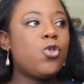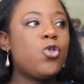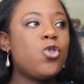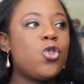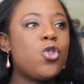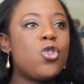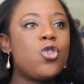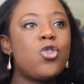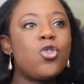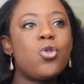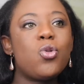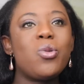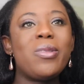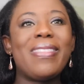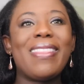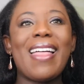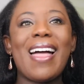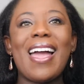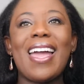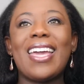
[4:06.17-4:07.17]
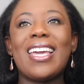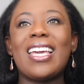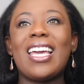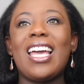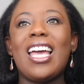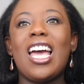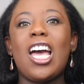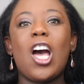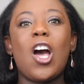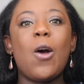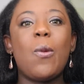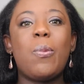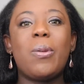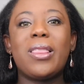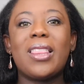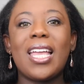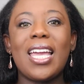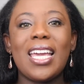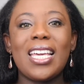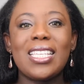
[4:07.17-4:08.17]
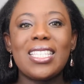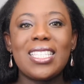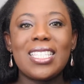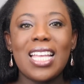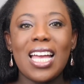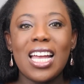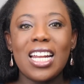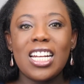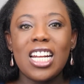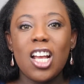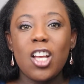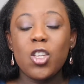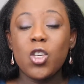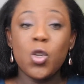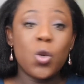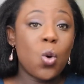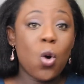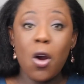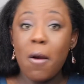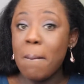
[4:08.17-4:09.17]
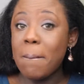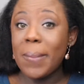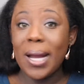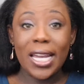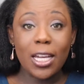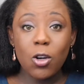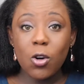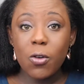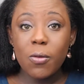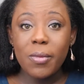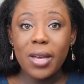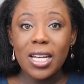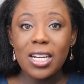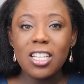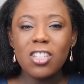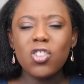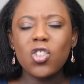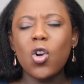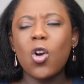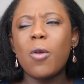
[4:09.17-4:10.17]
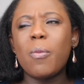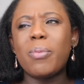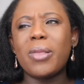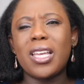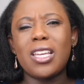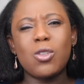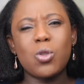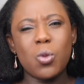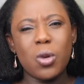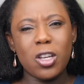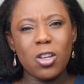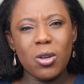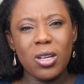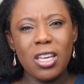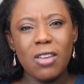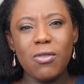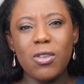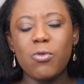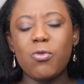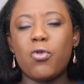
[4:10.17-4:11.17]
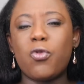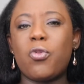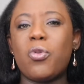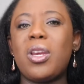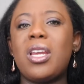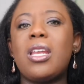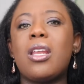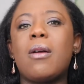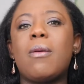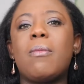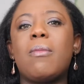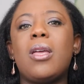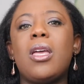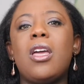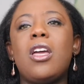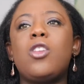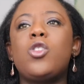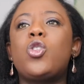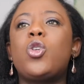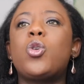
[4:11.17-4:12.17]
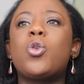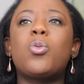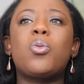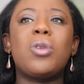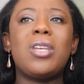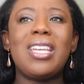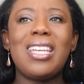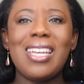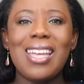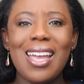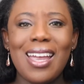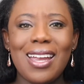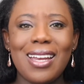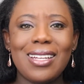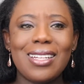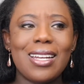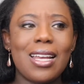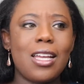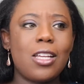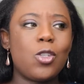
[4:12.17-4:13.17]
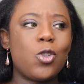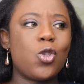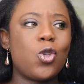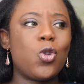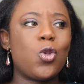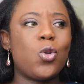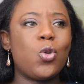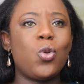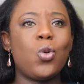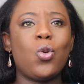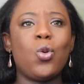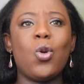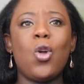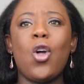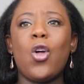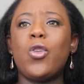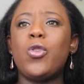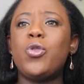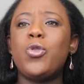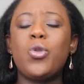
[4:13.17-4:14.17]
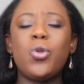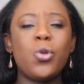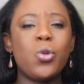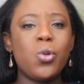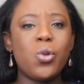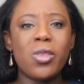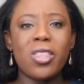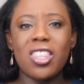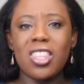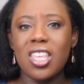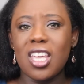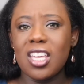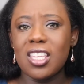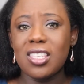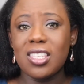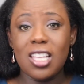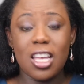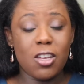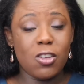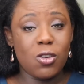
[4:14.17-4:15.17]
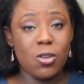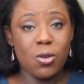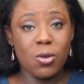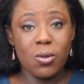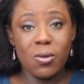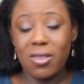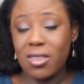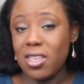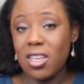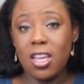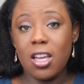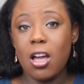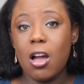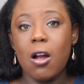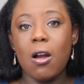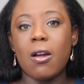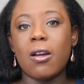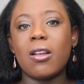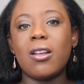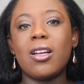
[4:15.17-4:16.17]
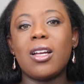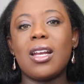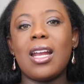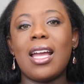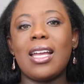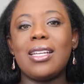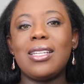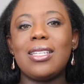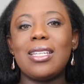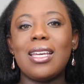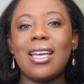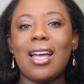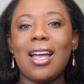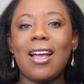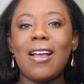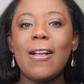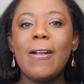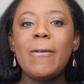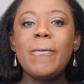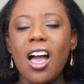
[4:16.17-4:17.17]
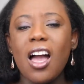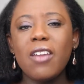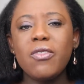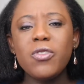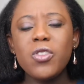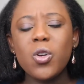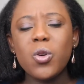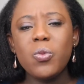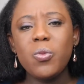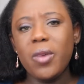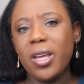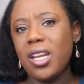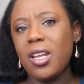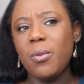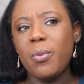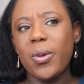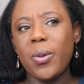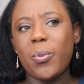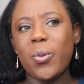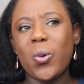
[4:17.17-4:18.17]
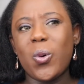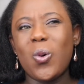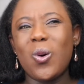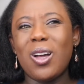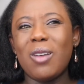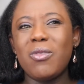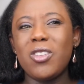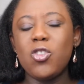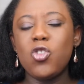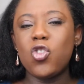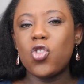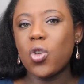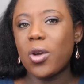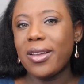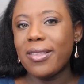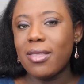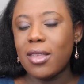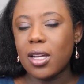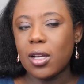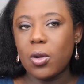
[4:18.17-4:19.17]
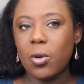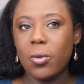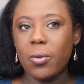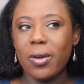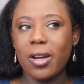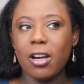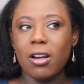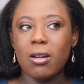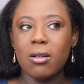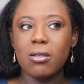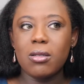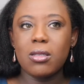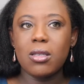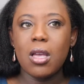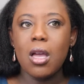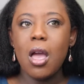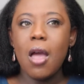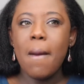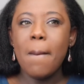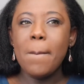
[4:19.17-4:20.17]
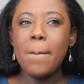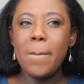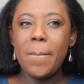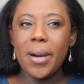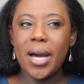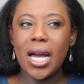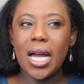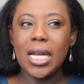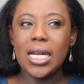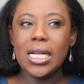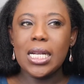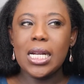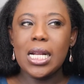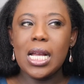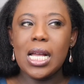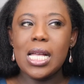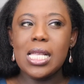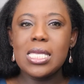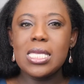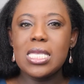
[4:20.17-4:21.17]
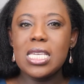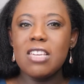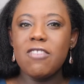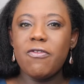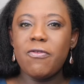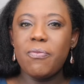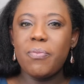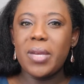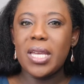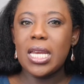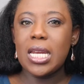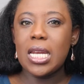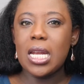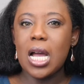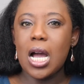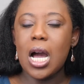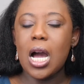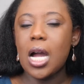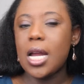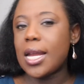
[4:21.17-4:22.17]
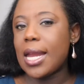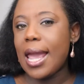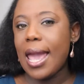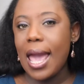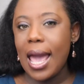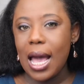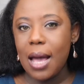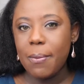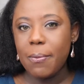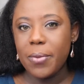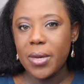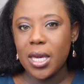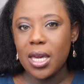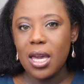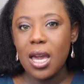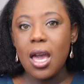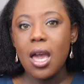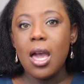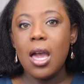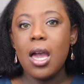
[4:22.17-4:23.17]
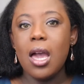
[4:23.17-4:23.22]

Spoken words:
Do you like a place that you are micromanaged, or a place where you're giving freedom to create and to do things that you think are a good idea? I've known many people who have enjoyed their careers, but they've been unhappy.